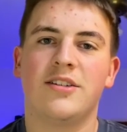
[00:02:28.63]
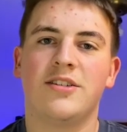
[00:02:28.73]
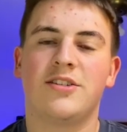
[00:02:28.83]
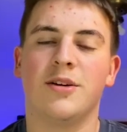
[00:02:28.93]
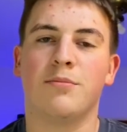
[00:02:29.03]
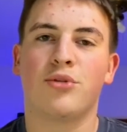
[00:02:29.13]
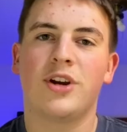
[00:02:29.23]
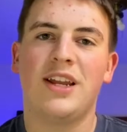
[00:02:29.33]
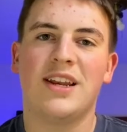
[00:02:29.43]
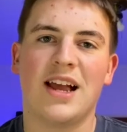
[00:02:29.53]
some
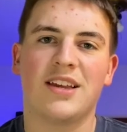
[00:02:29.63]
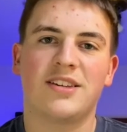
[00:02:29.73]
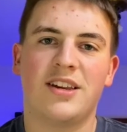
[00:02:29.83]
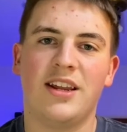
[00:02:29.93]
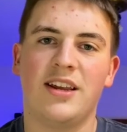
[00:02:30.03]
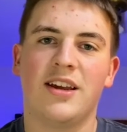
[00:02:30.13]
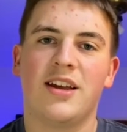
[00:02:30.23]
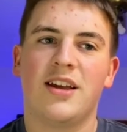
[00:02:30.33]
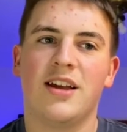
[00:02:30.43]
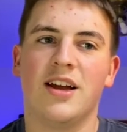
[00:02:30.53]
pretty nasty
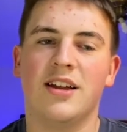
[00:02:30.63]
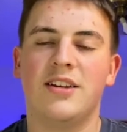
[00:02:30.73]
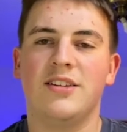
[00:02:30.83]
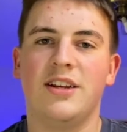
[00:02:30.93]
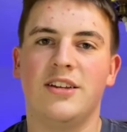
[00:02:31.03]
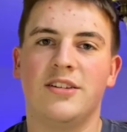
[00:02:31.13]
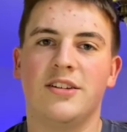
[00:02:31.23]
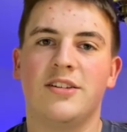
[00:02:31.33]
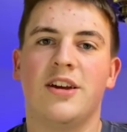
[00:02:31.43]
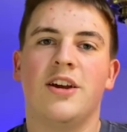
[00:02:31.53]

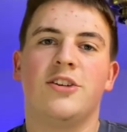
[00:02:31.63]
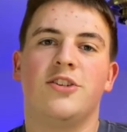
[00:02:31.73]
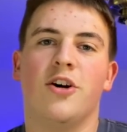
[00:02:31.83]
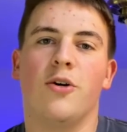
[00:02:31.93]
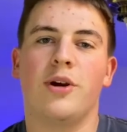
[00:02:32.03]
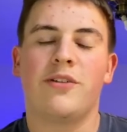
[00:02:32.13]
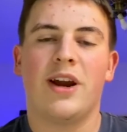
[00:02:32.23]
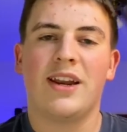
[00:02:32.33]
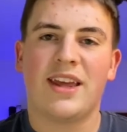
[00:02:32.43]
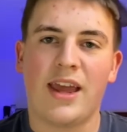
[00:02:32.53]
diseases. So
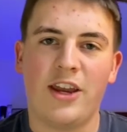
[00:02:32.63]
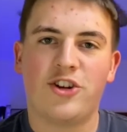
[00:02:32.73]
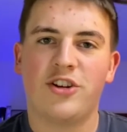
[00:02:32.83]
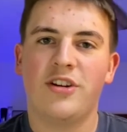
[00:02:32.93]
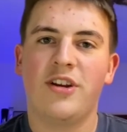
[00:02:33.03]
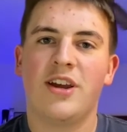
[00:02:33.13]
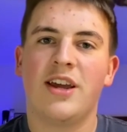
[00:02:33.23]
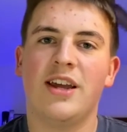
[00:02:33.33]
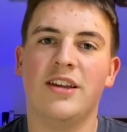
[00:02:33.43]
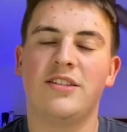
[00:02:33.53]
eradication
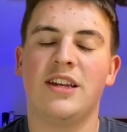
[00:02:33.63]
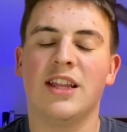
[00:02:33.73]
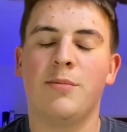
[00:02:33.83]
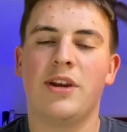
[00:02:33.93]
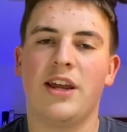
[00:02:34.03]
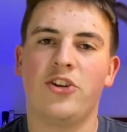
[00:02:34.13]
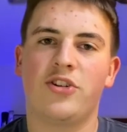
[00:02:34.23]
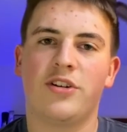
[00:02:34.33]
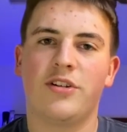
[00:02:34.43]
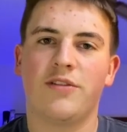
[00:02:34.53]
is the
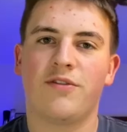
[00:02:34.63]
elimination